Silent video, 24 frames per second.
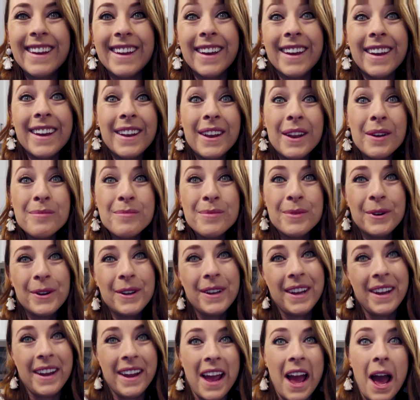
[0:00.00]
Good
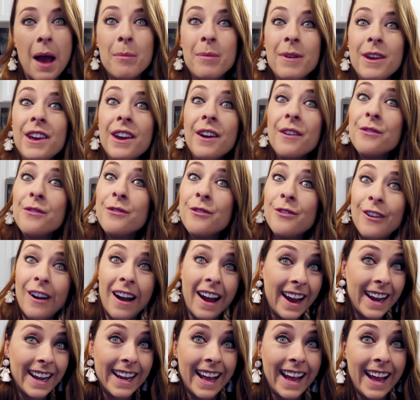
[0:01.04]
morning. Happy
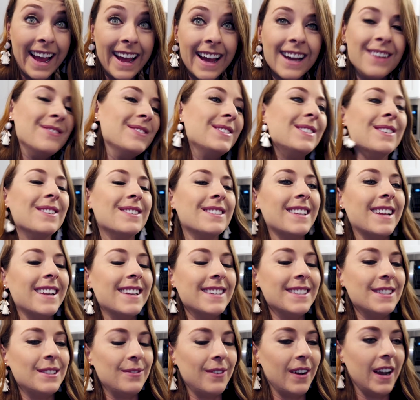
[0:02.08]
Friday. I'm so
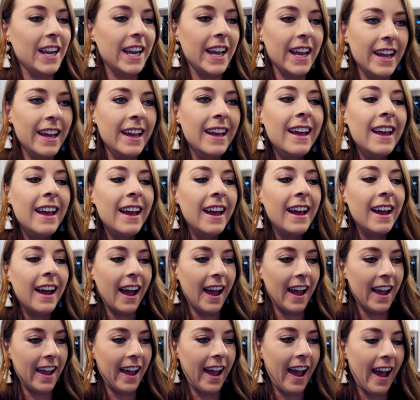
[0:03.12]
excited it's Friday.
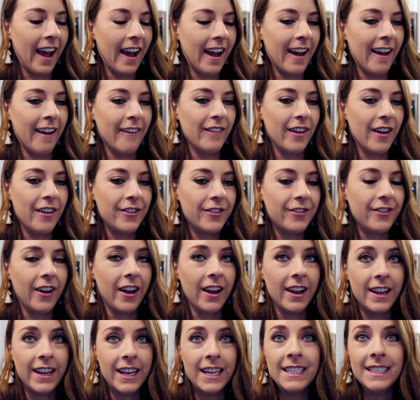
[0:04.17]
I have a
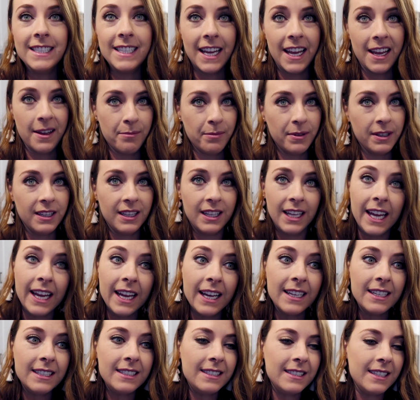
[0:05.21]
fun day
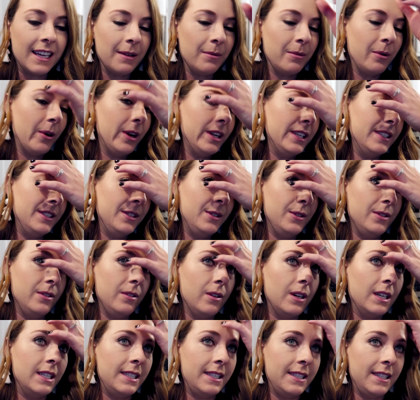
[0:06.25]
planned. I'm going
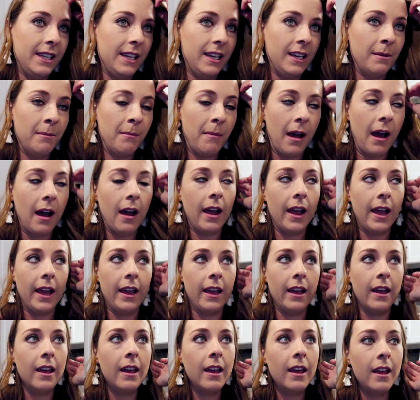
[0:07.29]
to see
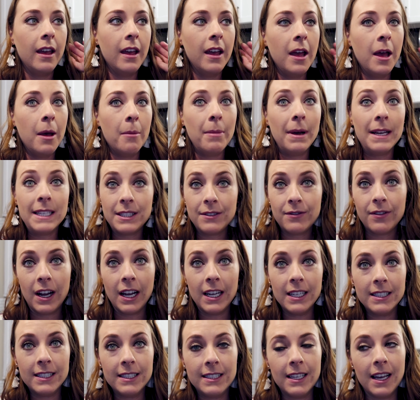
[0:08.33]
my best
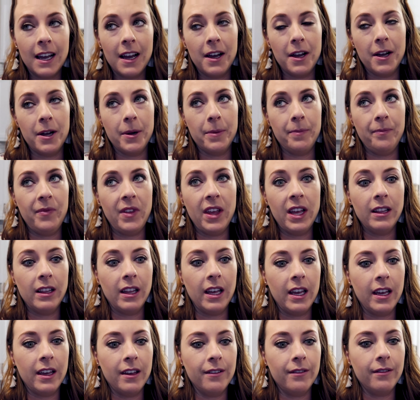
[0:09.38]
friends. Um, they
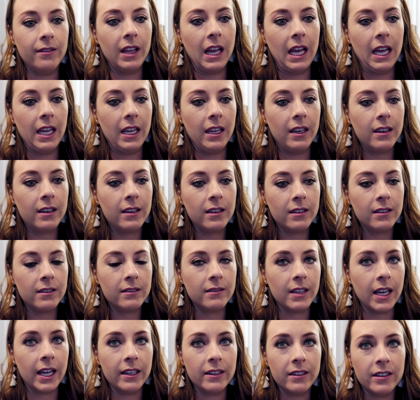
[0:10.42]
live like,
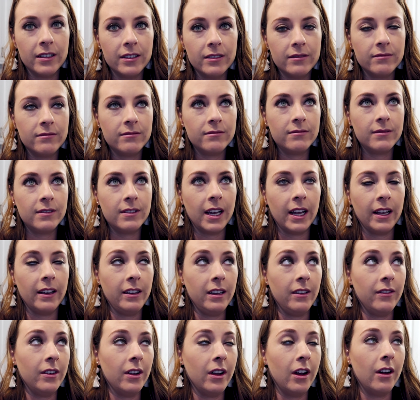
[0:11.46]
I don't know, I
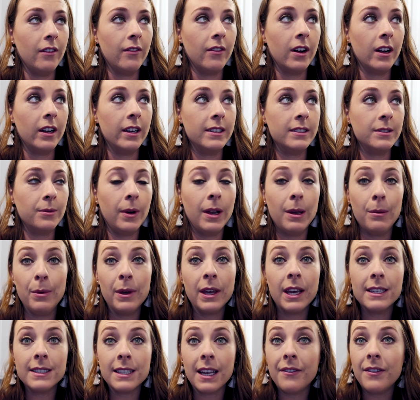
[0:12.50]
don't even know how far it is away
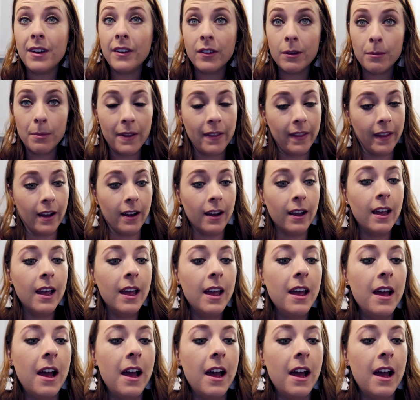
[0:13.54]
because I've never been there.